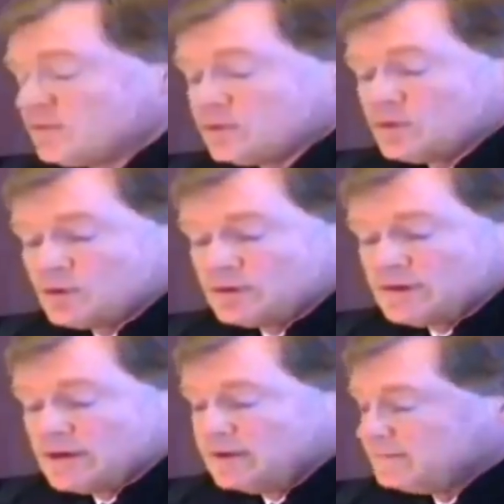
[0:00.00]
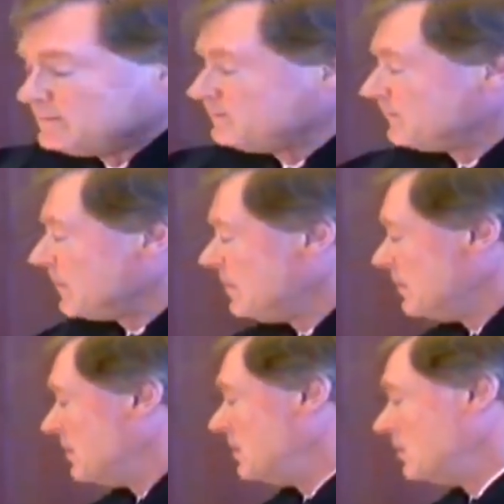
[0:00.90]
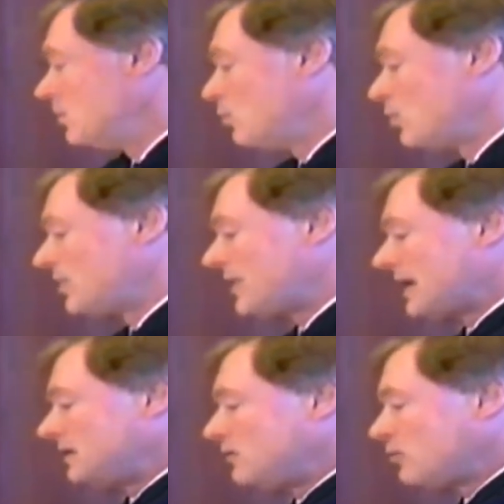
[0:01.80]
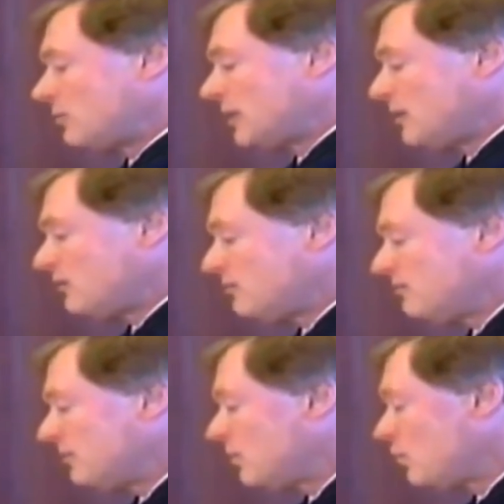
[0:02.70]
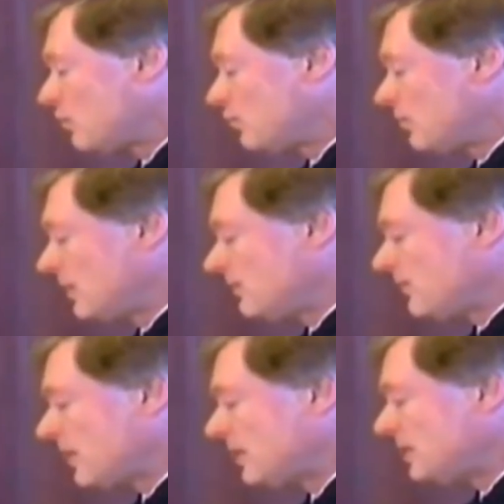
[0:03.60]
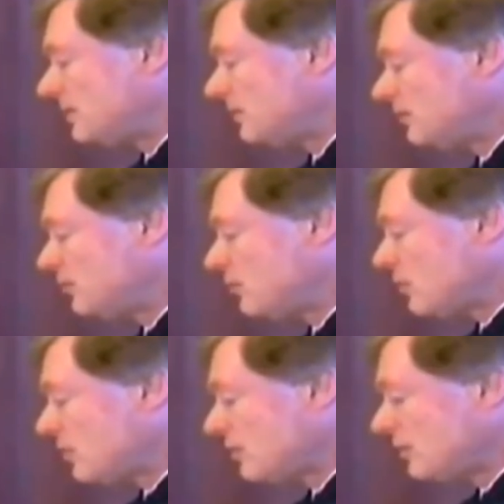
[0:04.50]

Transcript: It should be a private matter. It shouldn't be, you know, put all over the friggin' TV.